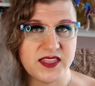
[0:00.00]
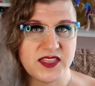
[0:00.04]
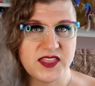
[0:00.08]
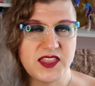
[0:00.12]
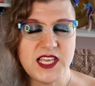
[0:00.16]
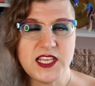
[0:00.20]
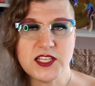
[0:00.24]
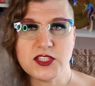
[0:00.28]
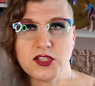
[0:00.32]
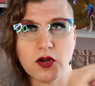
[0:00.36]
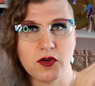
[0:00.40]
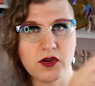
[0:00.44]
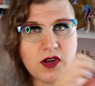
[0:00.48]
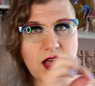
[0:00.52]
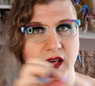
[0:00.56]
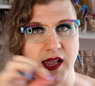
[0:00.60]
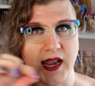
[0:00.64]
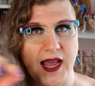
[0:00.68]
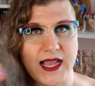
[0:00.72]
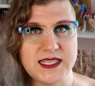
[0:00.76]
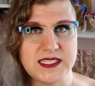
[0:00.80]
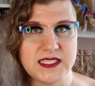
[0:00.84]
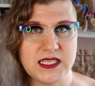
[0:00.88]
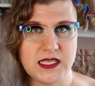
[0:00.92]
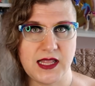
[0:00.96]
These are not
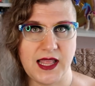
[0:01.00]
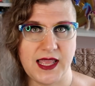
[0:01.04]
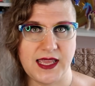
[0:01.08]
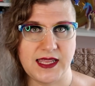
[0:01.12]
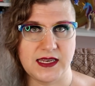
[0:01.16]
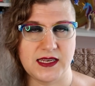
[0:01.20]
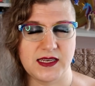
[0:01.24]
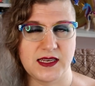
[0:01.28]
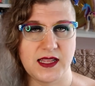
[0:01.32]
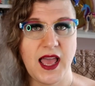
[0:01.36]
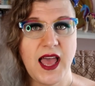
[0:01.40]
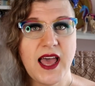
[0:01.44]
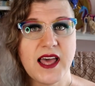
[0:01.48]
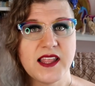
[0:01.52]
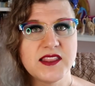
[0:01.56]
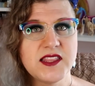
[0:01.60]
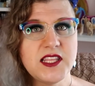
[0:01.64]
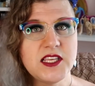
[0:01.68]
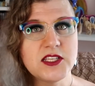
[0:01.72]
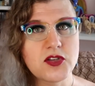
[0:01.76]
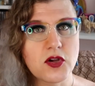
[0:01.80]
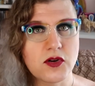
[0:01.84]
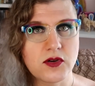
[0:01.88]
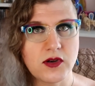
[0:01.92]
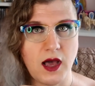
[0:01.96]
isolated.
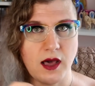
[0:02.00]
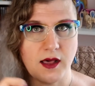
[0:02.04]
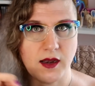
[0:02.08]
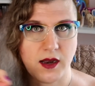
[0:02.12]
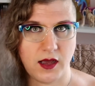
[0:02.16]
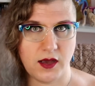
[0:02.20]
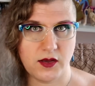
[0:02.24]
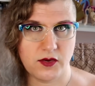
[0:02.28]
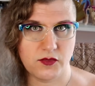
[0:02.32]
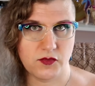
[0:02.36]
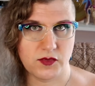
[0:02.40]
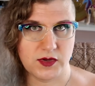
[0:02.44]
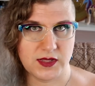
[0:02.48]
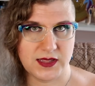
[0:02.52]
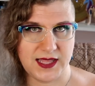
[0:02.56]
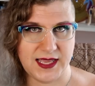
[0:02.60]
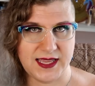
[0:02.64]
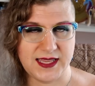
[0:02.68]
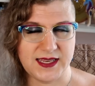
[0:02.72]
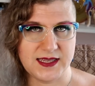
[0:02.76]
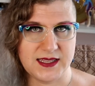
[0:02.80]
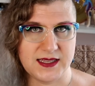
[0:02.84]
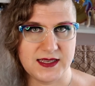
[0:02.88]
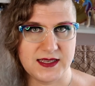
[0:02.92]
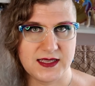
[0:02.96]
These are not
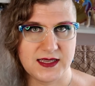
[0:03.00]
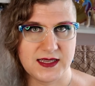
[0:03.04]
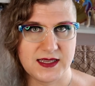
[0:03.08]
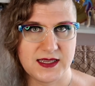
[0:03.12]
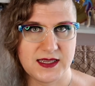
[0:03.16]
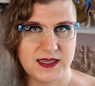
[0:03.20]
unrelated.